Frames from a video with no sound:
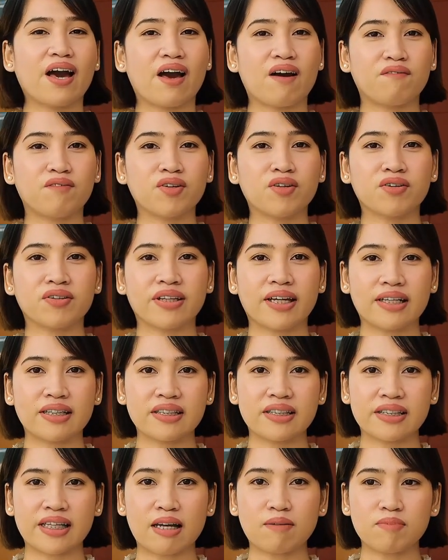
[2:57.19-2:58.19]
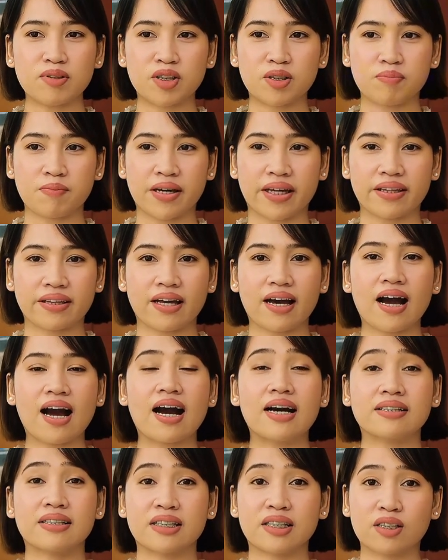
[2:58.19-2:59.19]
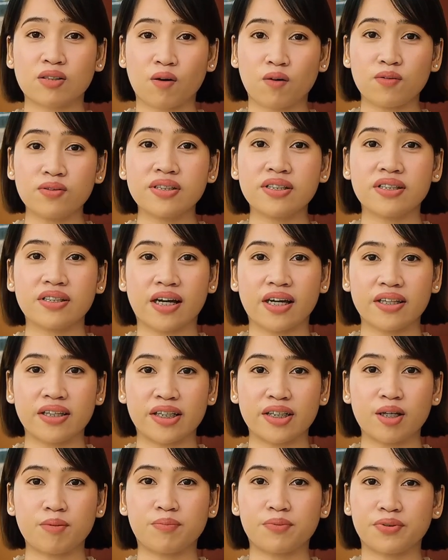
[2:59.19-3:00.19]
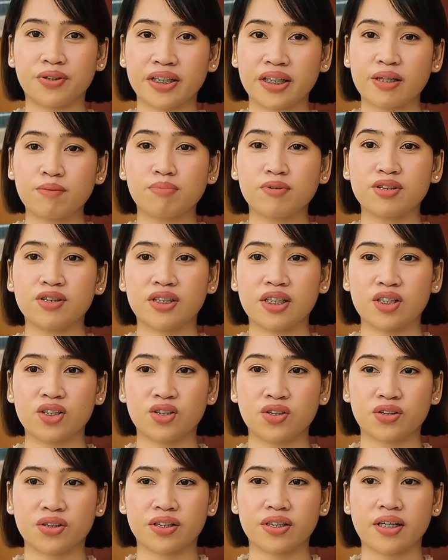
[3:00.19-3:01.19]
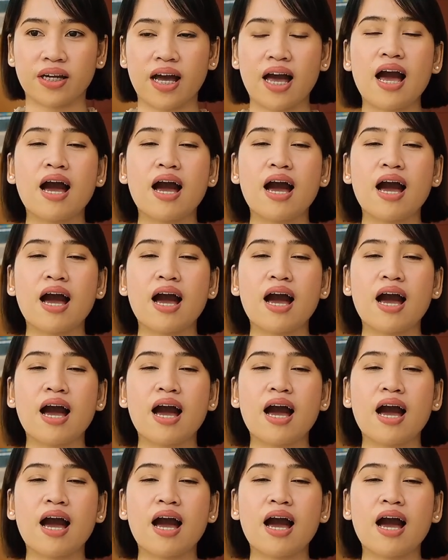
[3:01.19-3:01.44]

every hotel establishment has its own standard operating procedure